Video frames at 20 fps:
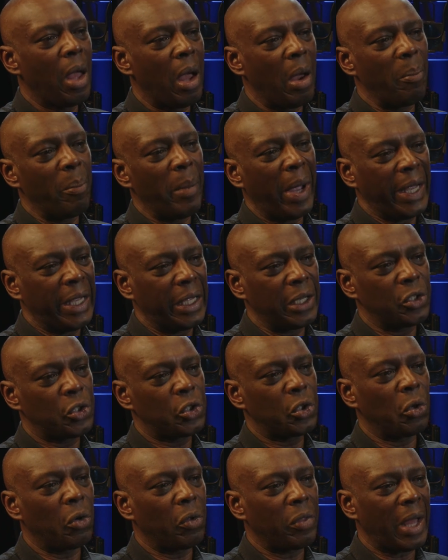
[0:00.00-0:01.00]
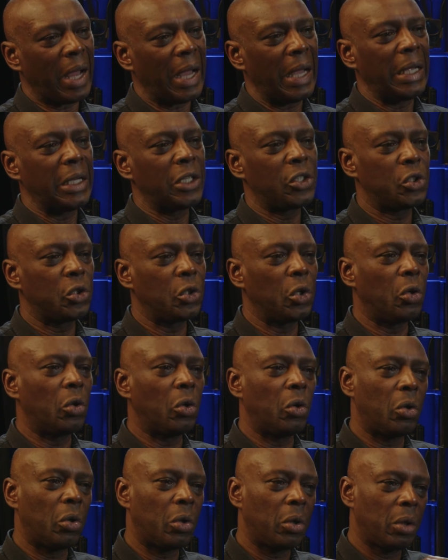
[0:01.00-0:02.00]
and making sure that is
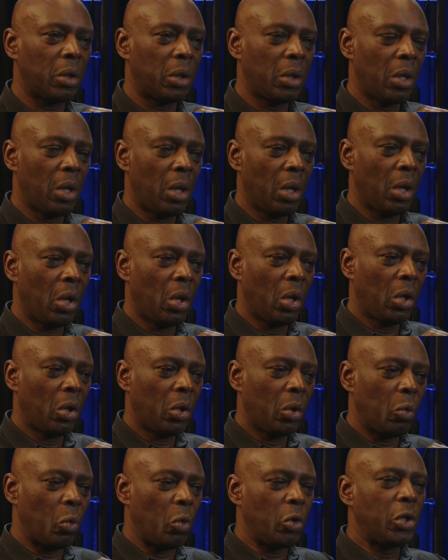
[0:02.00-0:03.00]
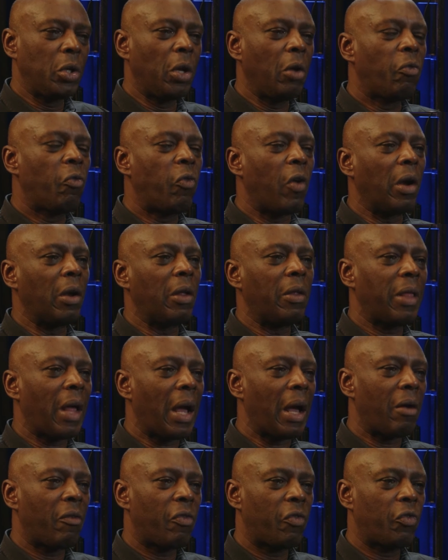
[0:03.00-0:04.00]
you follow
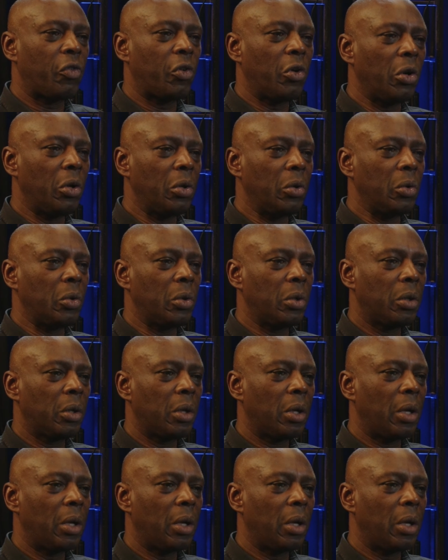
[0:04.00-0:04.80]
that through